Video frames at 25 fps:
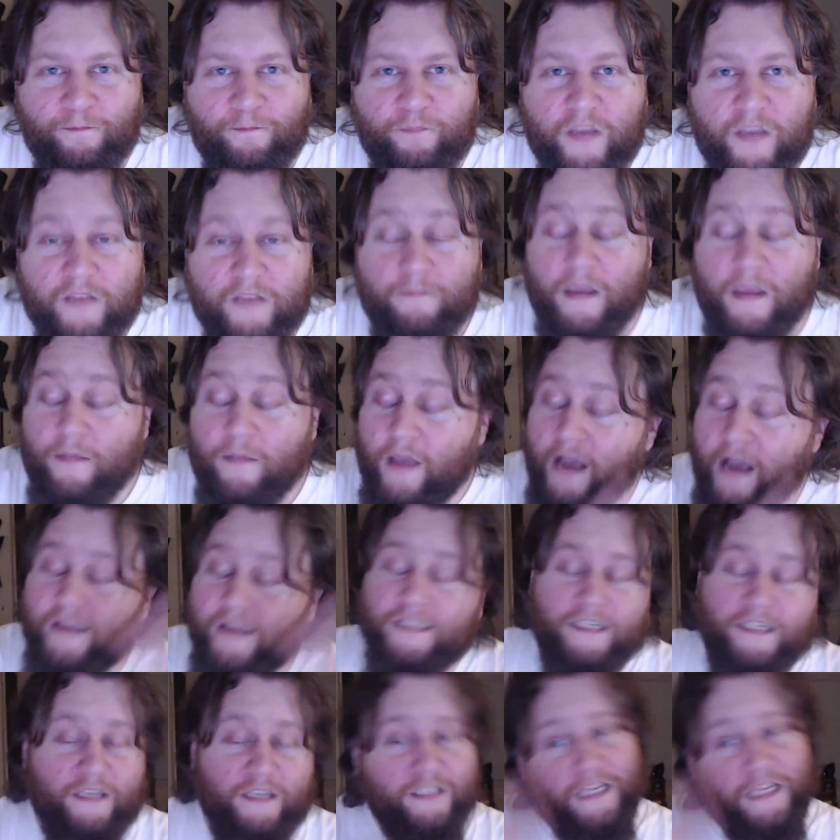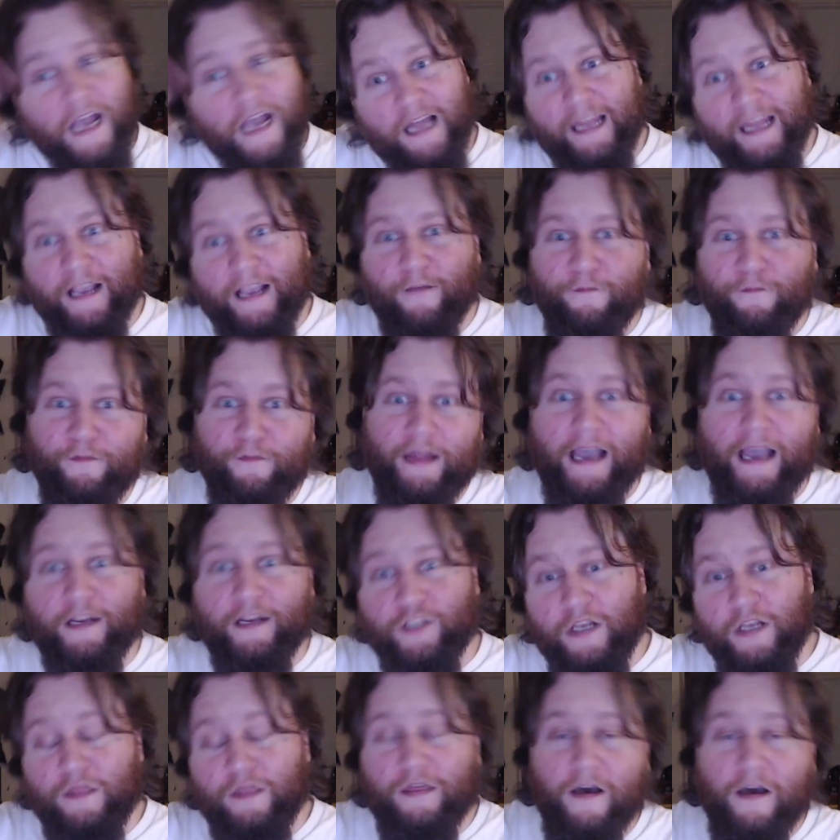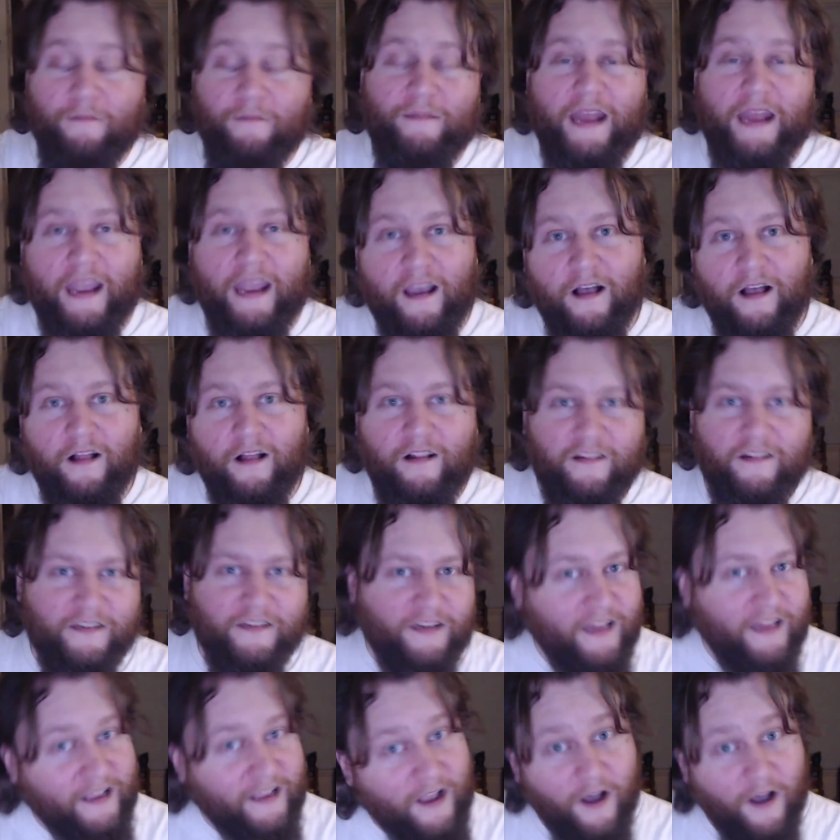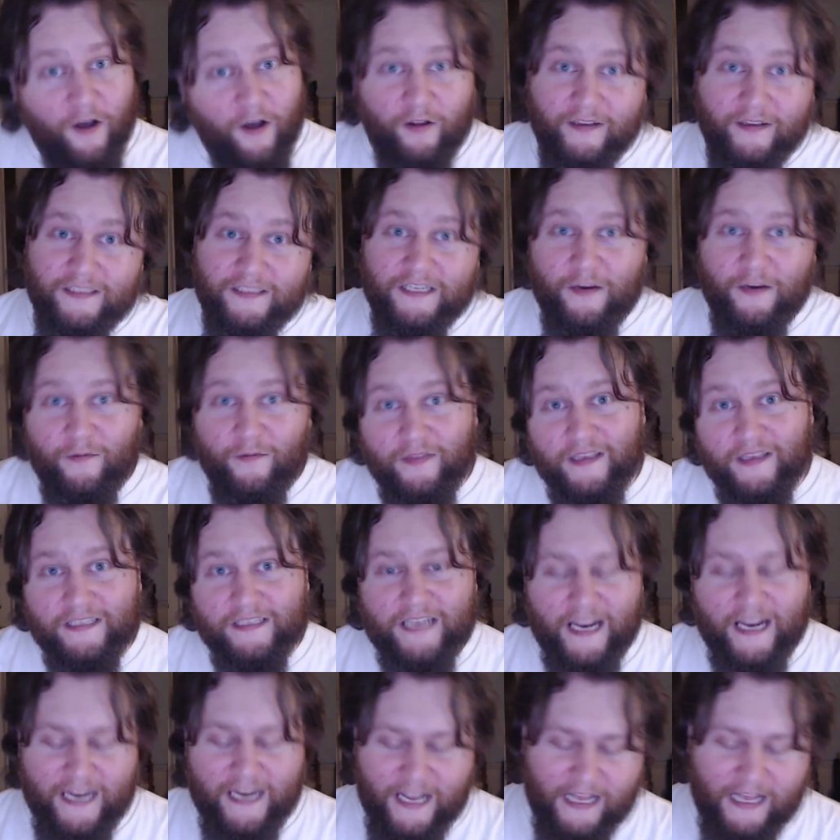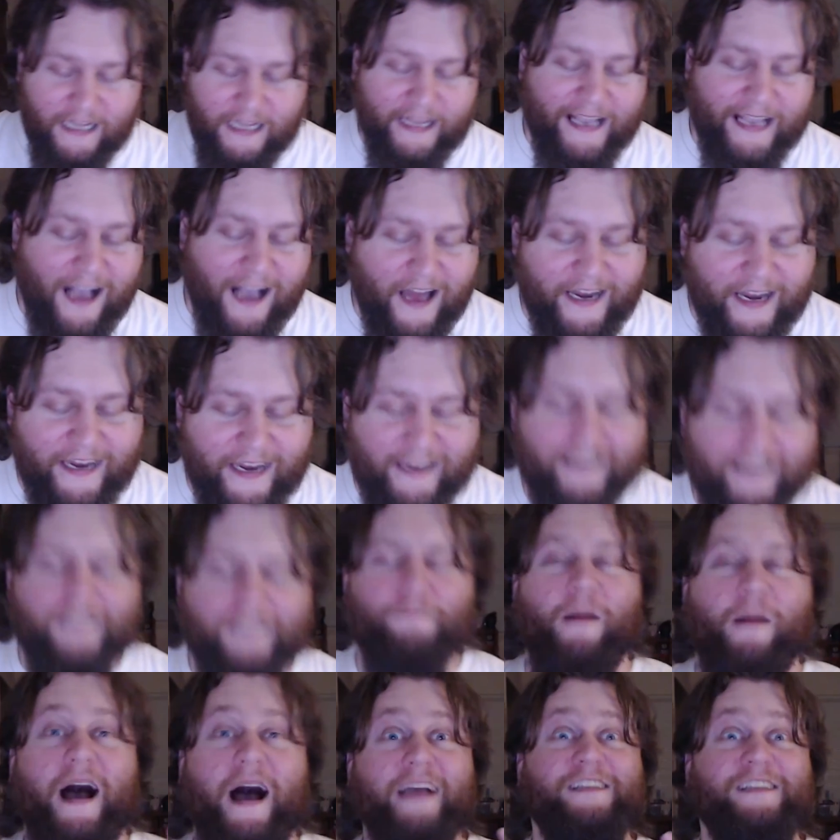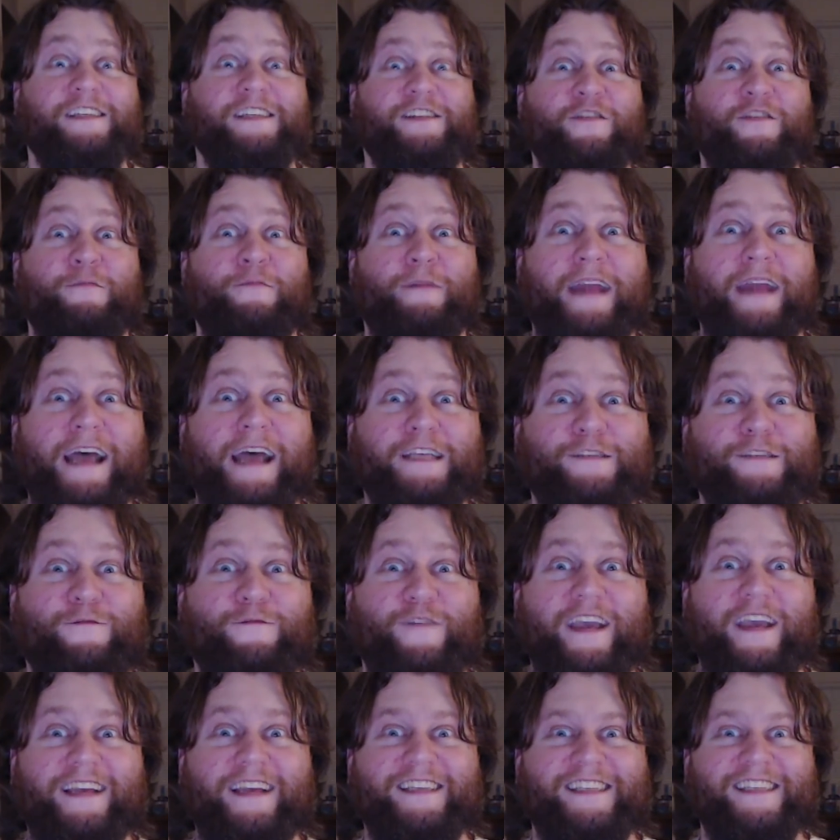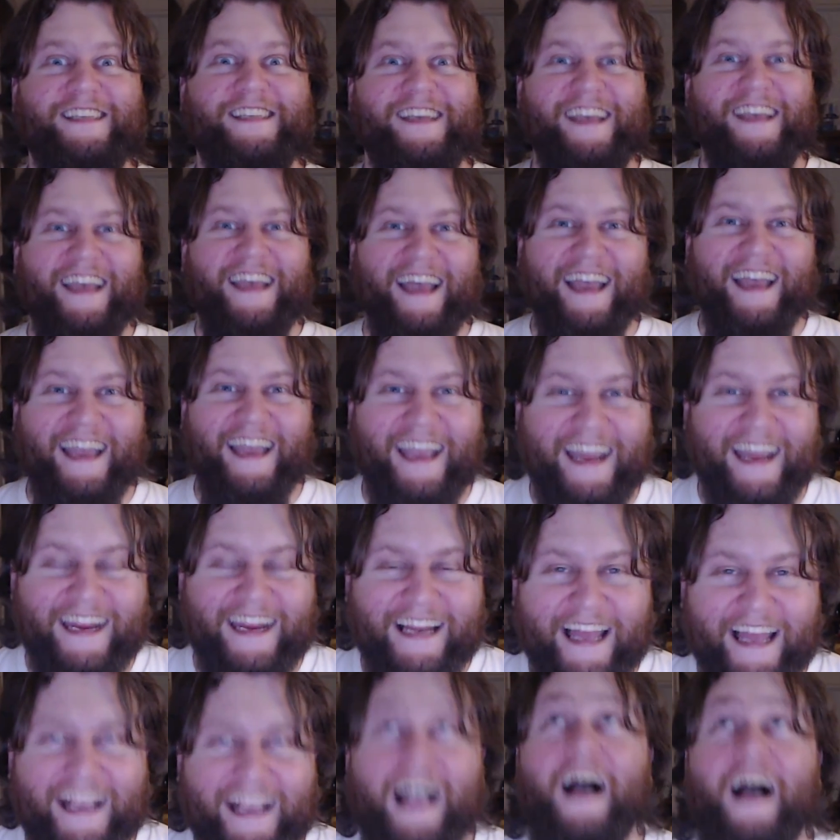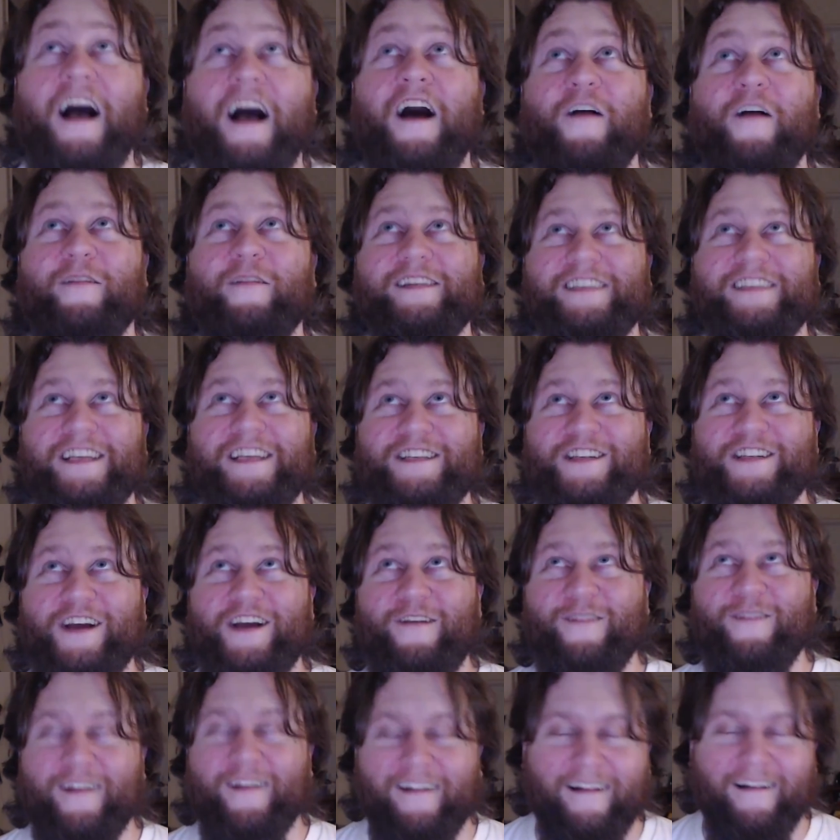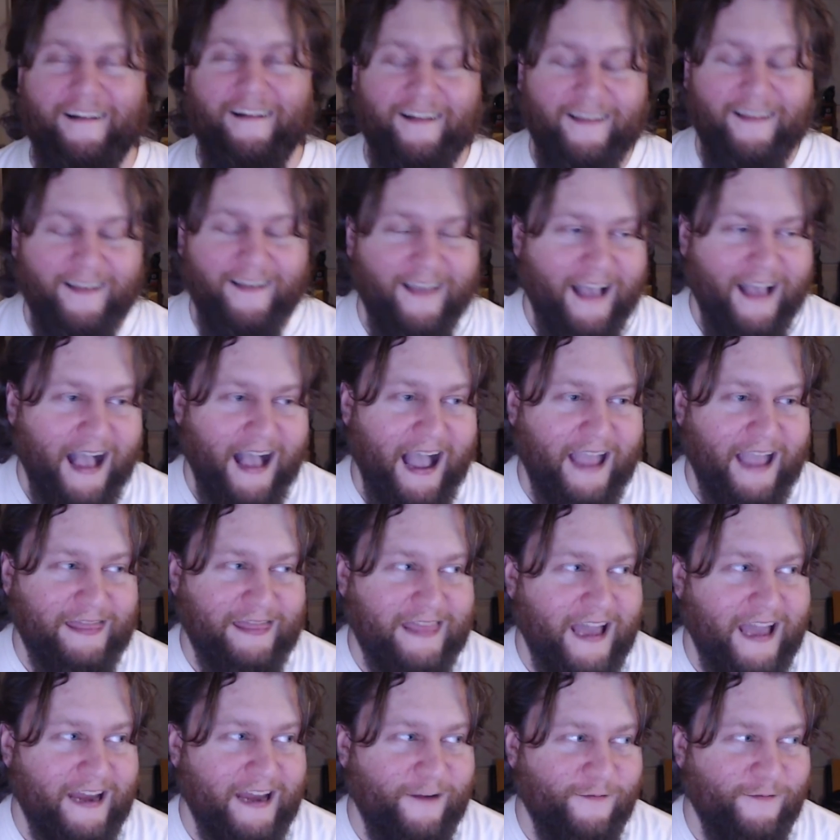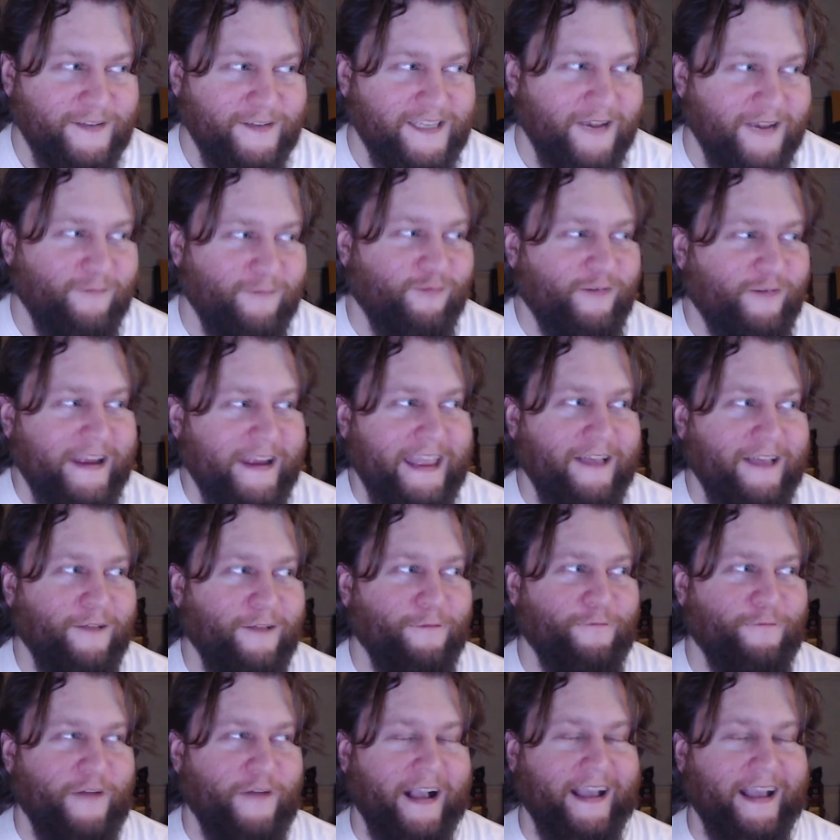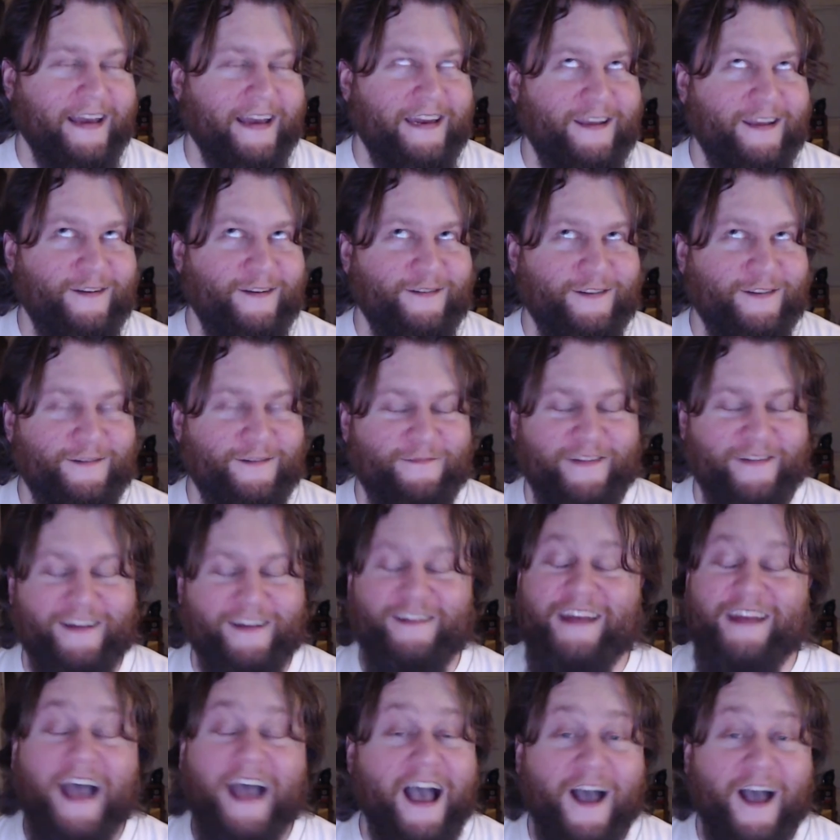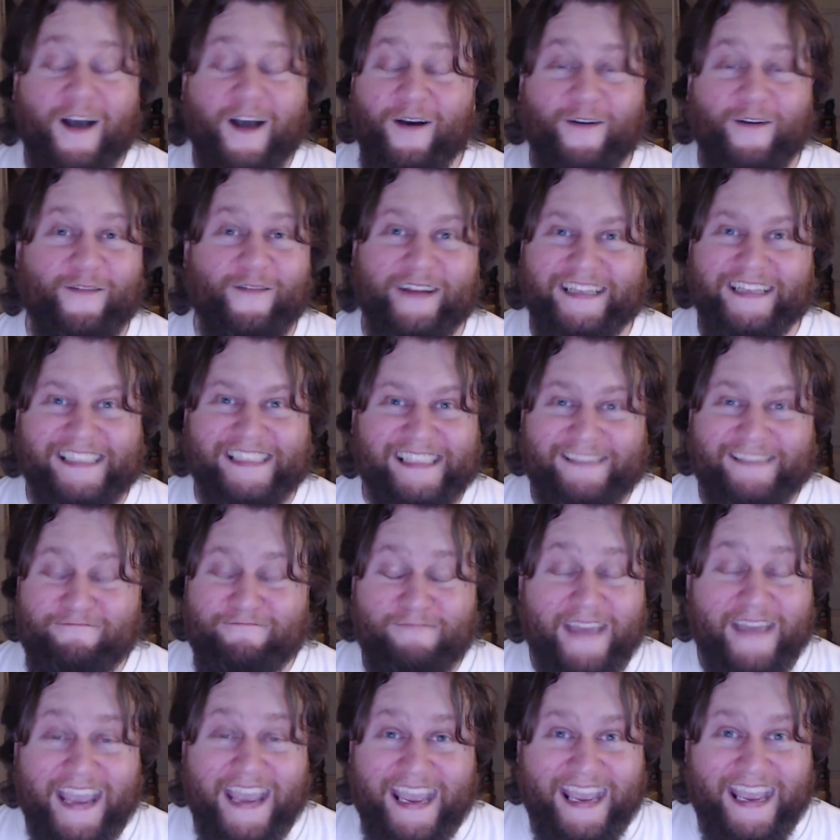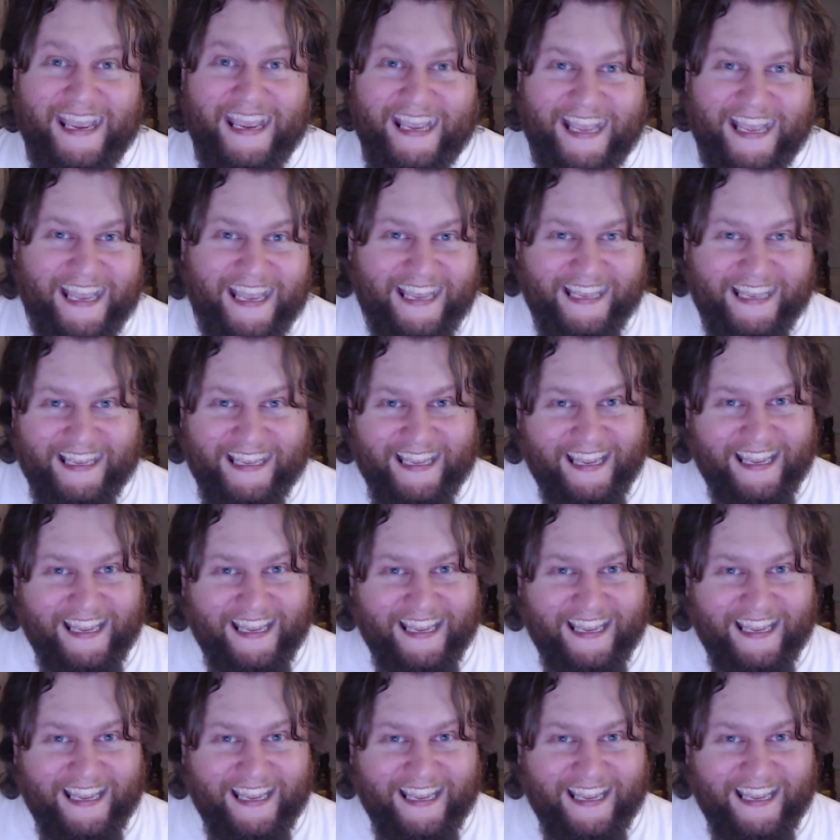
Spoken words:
Maybe I saw like a flashy thumbnail and you're like, oh, let's see what this guy, and you click on it and it's my stupid ass face. You're like, oh, it's a Joker. I thought it was a real fucking YouTube video. No, it's me.